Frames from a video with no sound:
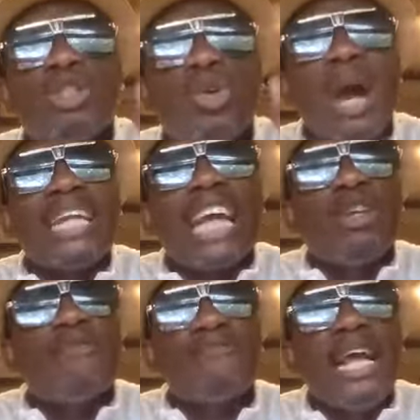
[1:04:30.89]
you are that
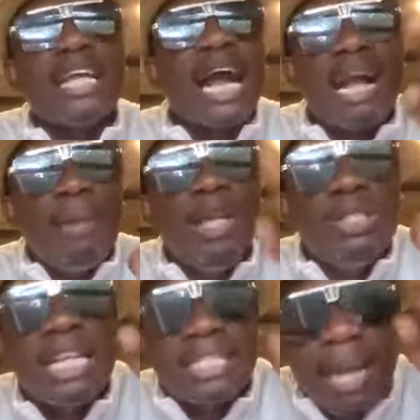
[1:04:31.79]
your friend can come and use
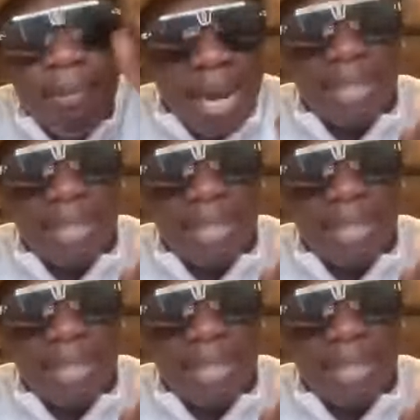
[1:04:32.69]
the same man.